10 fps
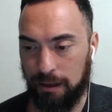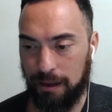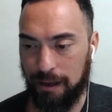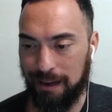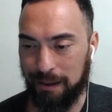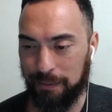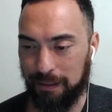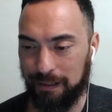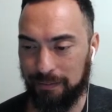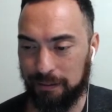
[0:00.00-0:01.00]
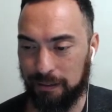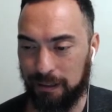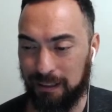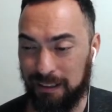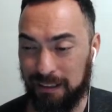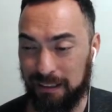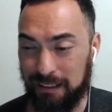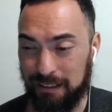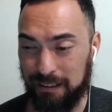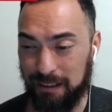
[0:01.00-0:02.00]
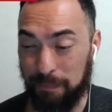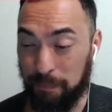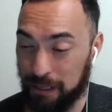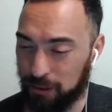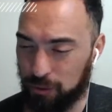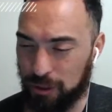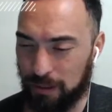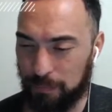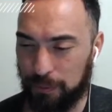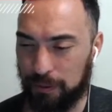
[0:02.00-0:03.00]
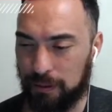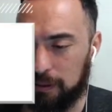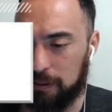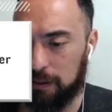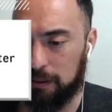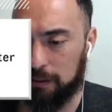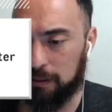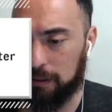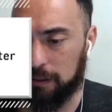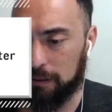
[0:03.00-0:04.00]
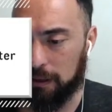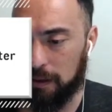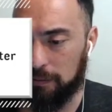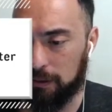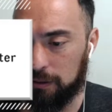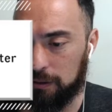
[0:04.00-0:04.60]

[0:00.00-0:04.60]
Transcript: And I believe it's a menu jump to the next level.